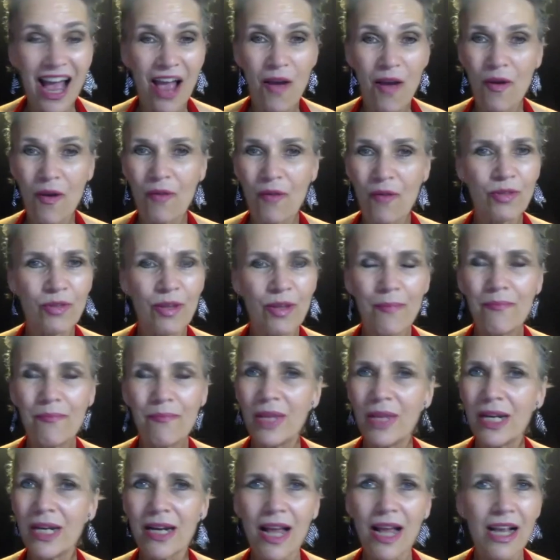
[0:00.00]
the
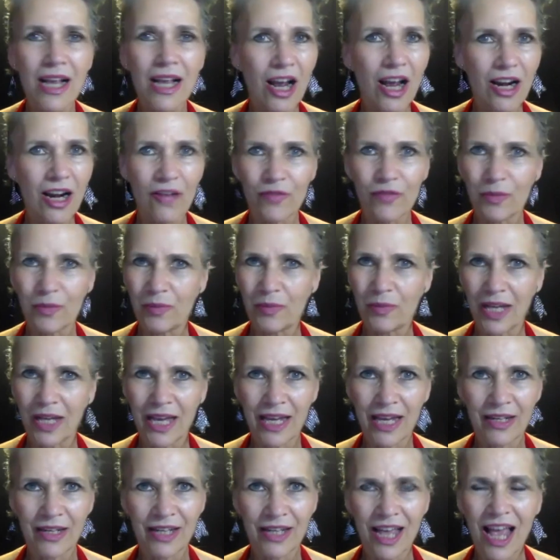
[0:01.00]
minute I got off the
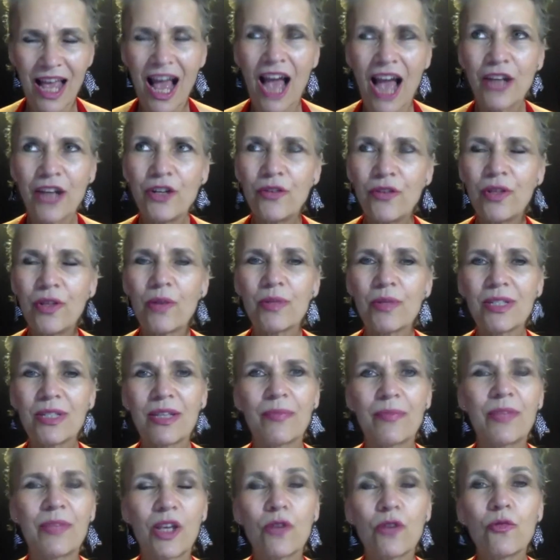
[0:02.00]
plane, I knew there was
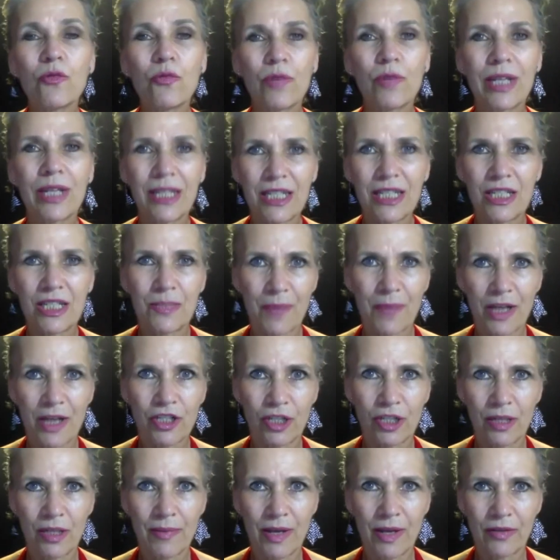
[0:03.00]
something really
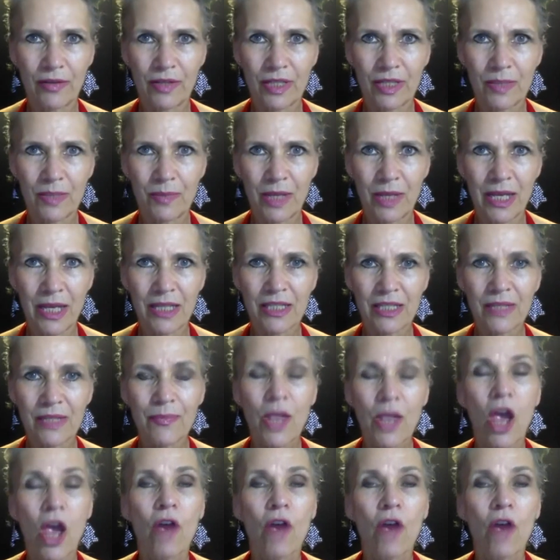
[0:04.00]
special about this place.